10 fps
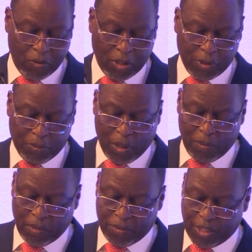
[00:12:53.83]
One of the
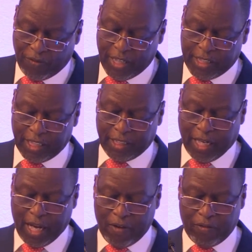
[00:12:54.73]
problems facing
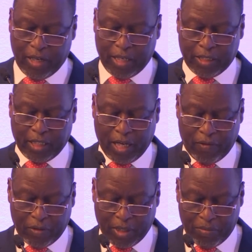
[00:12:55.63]
Takaful and
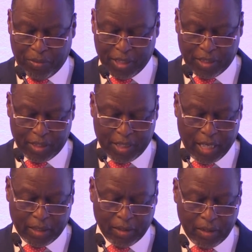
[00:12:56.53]
re-Takaful companies is
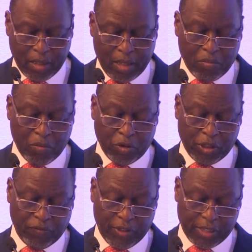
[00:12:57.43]
that
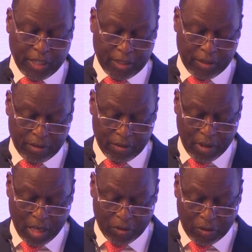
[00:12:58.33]
most investors
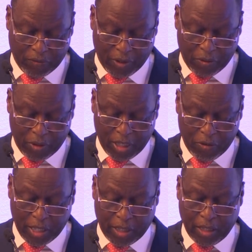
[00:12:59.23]
are not very well
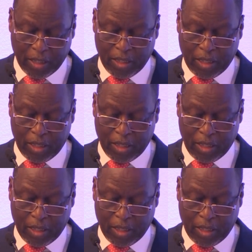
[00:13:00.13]
aware